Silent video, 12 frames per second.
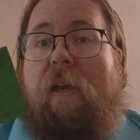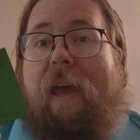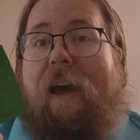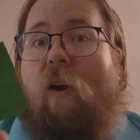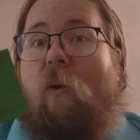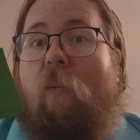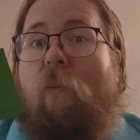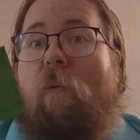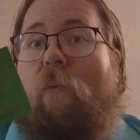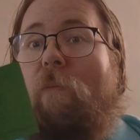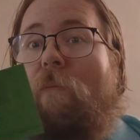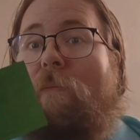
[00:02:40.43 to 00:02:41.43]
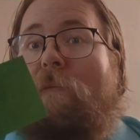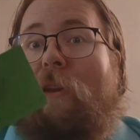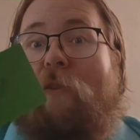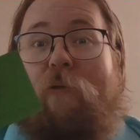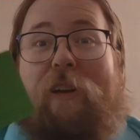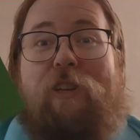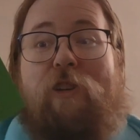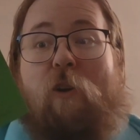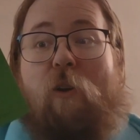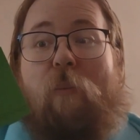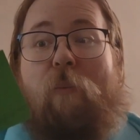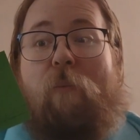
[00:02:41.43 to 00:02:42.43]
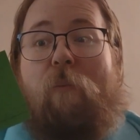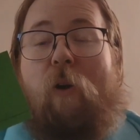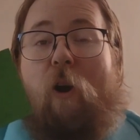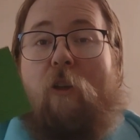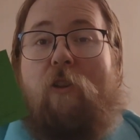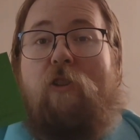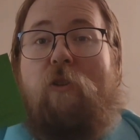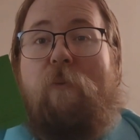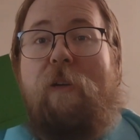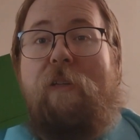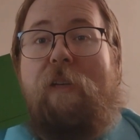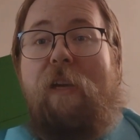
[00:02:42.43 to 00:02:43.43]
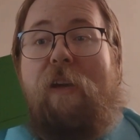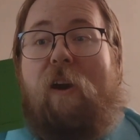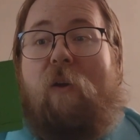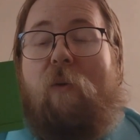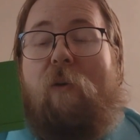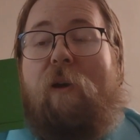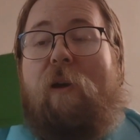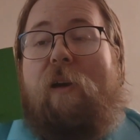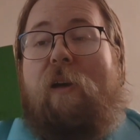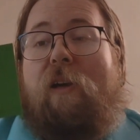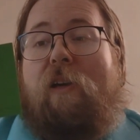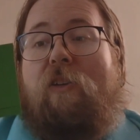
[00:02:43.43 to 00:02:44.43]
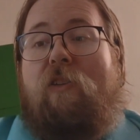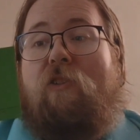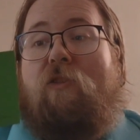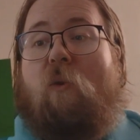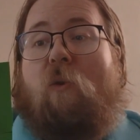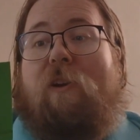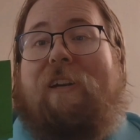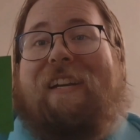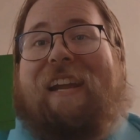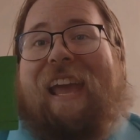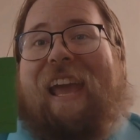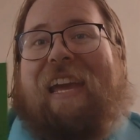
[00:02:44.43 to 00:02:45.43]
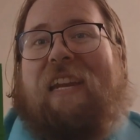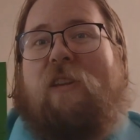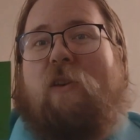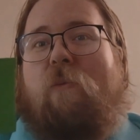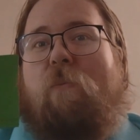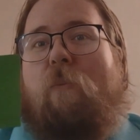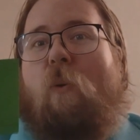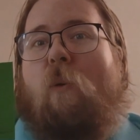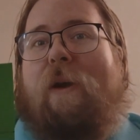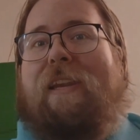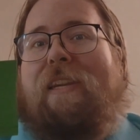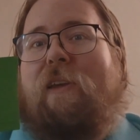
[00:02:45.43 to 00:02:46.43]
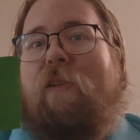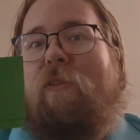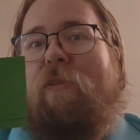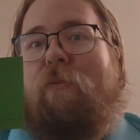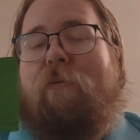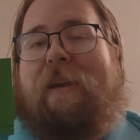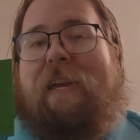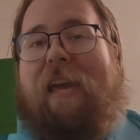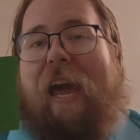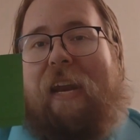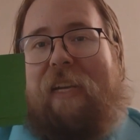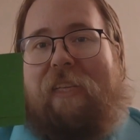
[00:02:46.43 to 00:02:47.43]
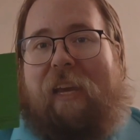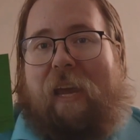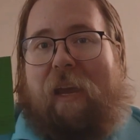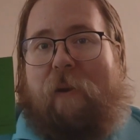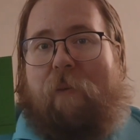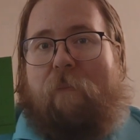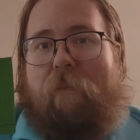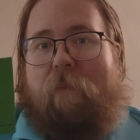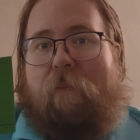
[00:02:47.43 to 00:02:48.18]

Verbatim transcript: Now, the original on the Super Nintendo scored an eight point three out of ten.